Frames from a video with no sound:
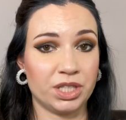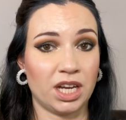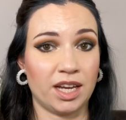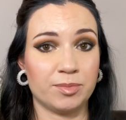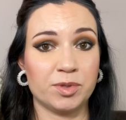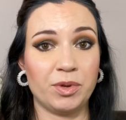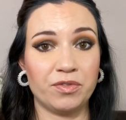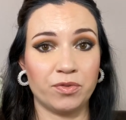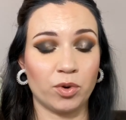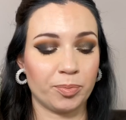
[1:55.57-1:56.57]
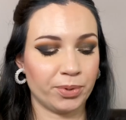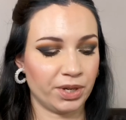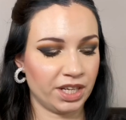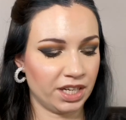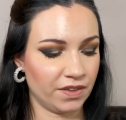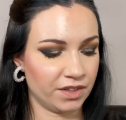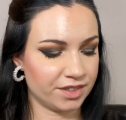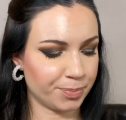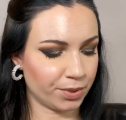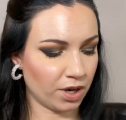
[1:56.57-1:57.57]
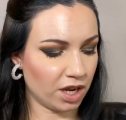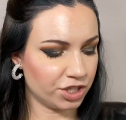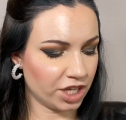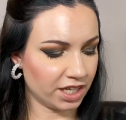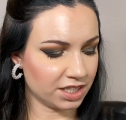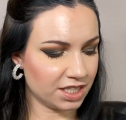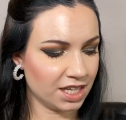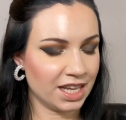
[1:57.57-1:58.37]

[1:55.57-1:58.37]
times before putting it in this project.